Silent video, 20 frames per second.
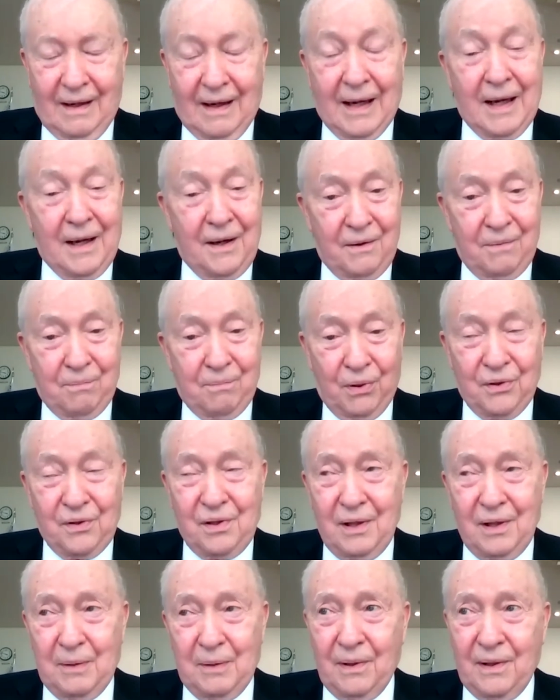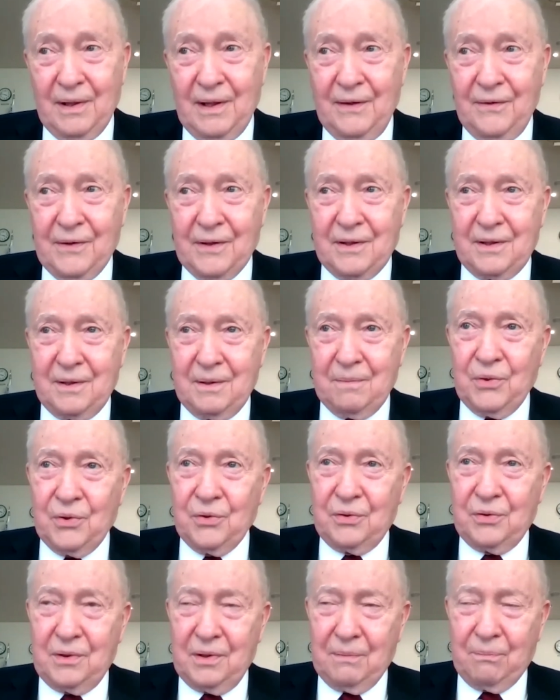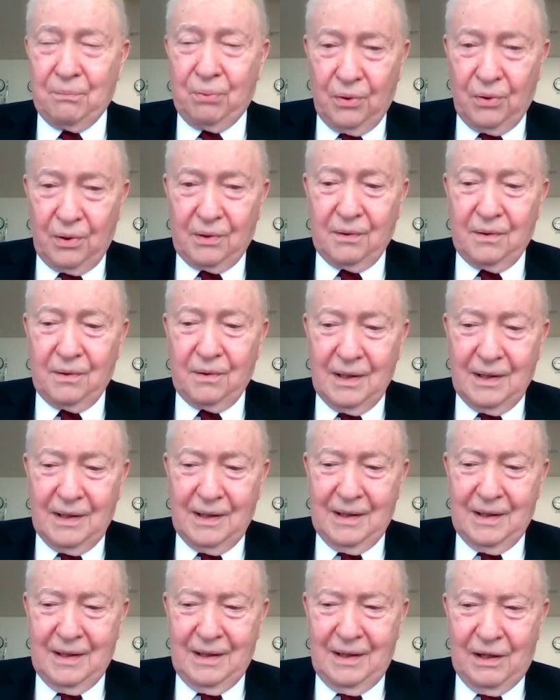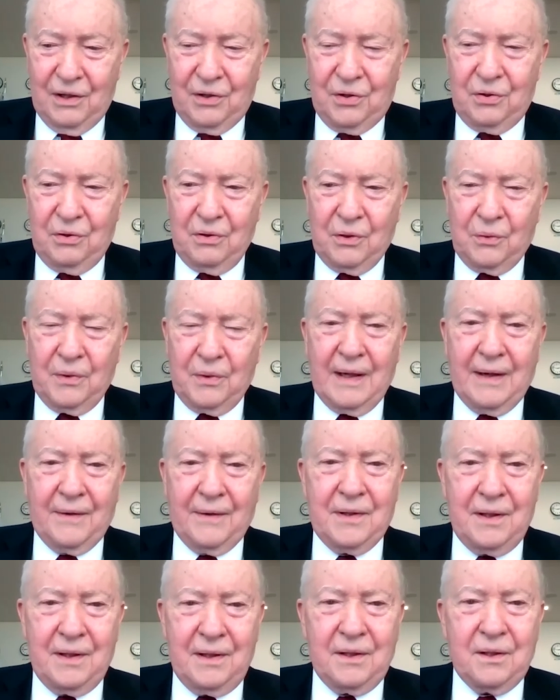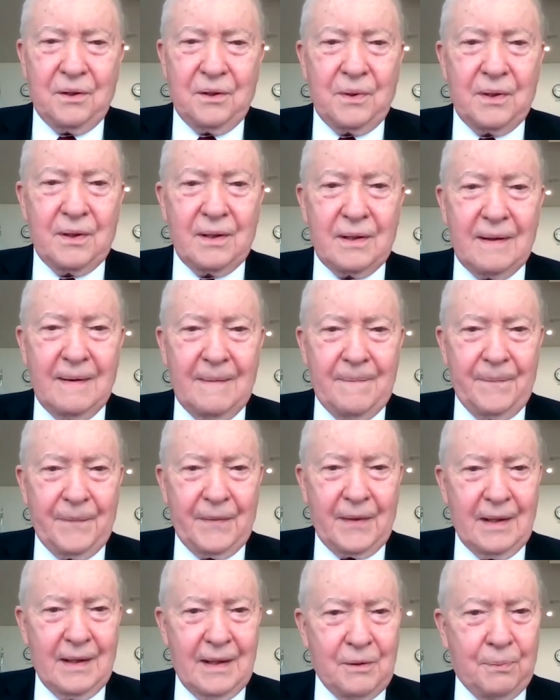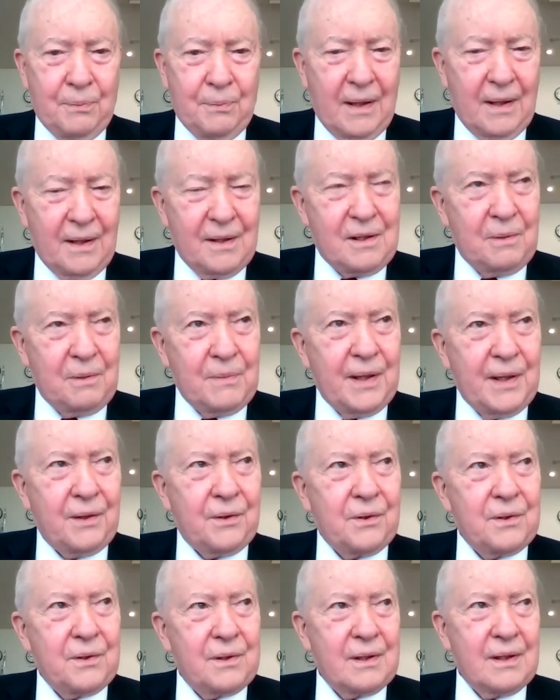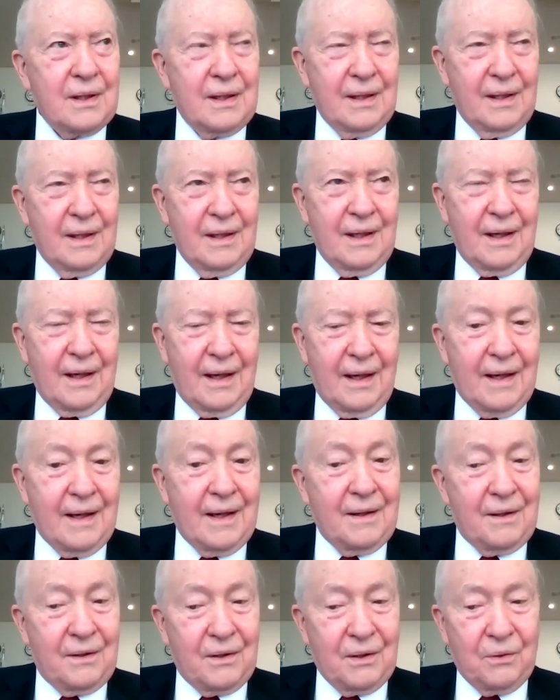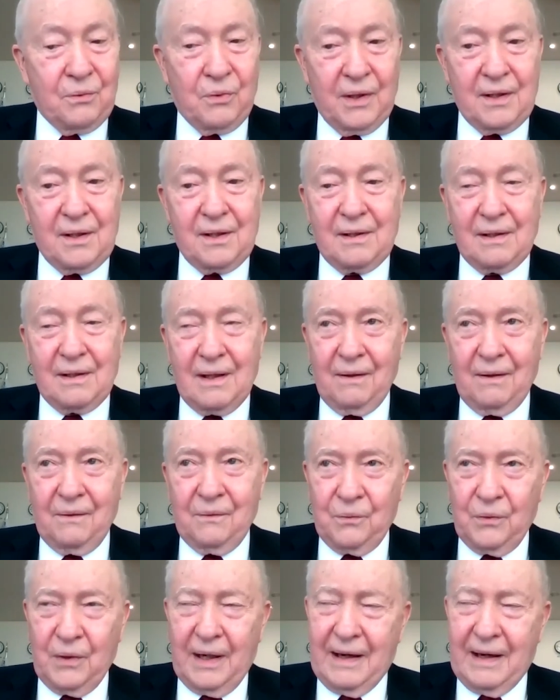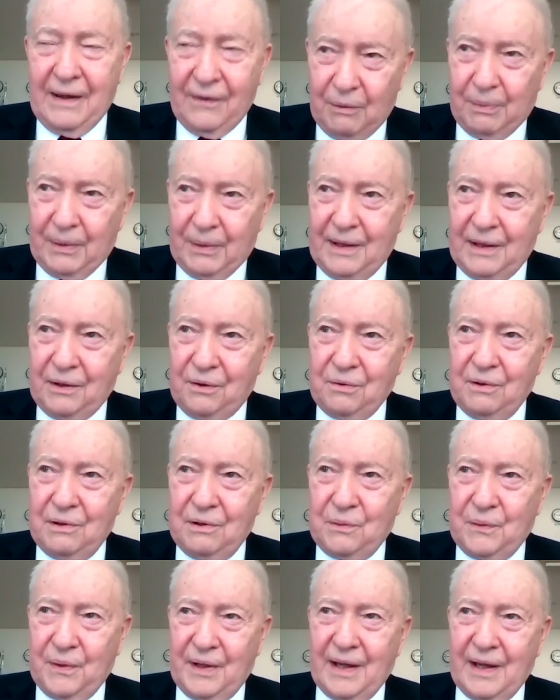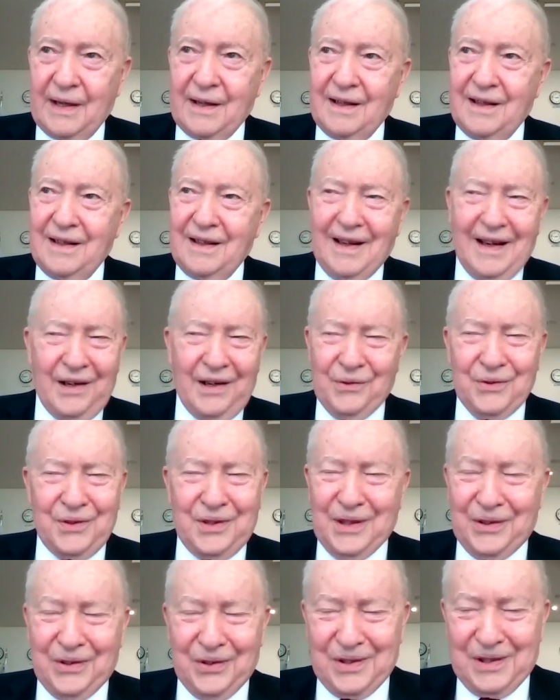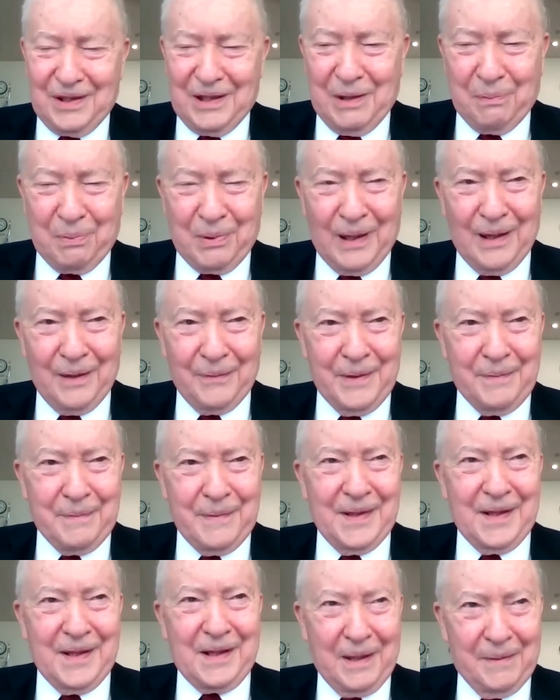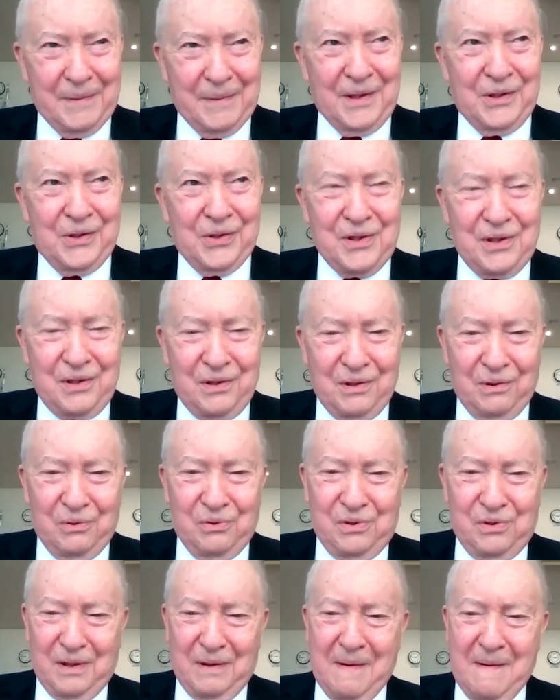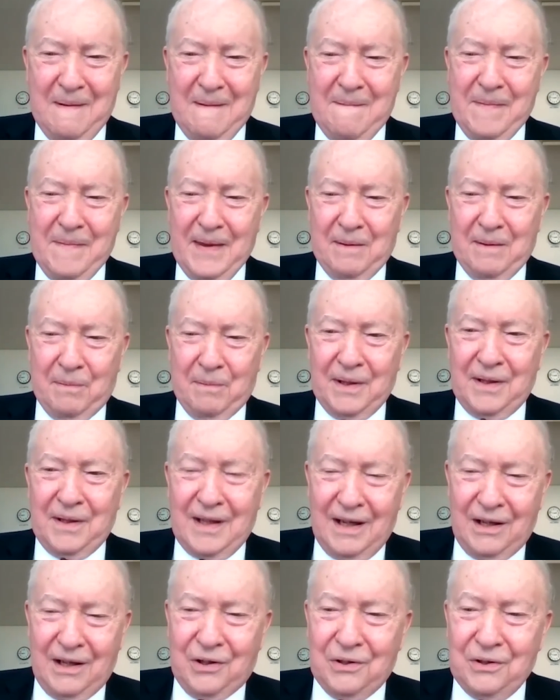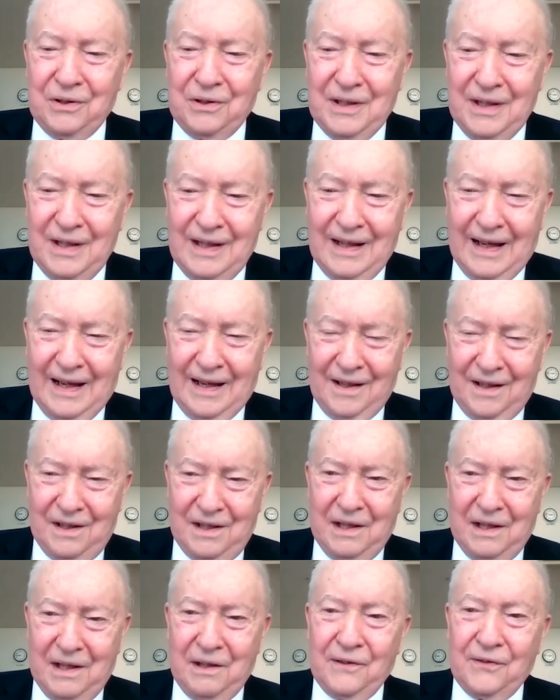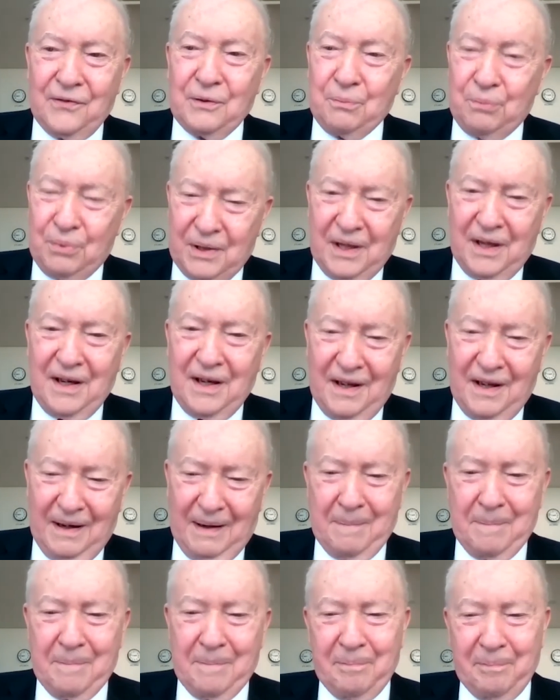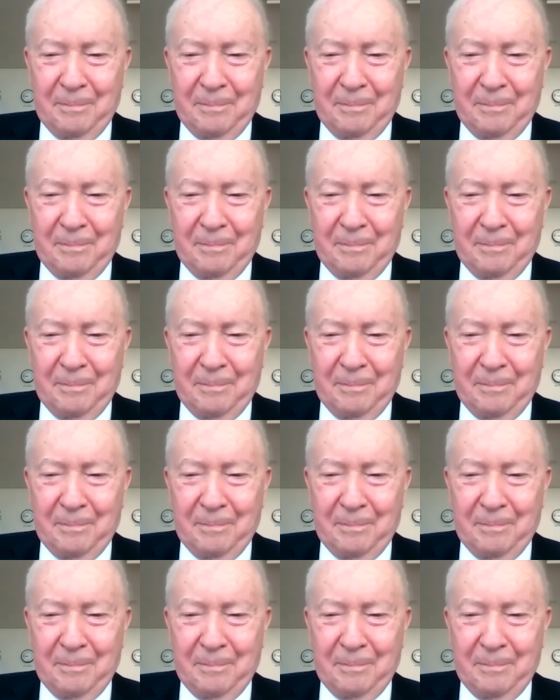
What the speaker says: I personally believe it's the most important issue that we have to deal with as policymakers. And once everybody agrees with that, I don't think there's any problem in coming to a solution. Thank you, Alexander, for bringing it up.